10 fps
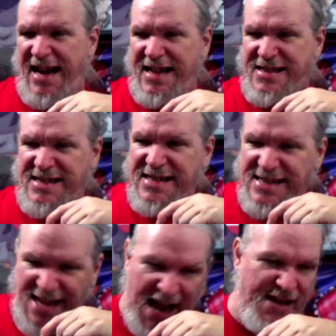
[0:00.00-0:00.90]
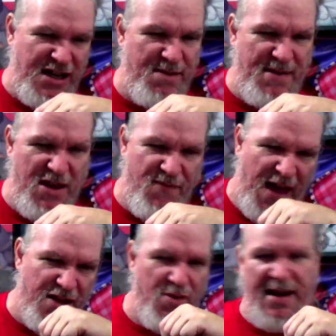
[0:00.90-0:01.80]
it's not going to be
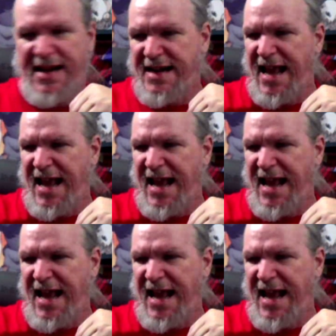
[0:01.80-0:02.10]
evaluated.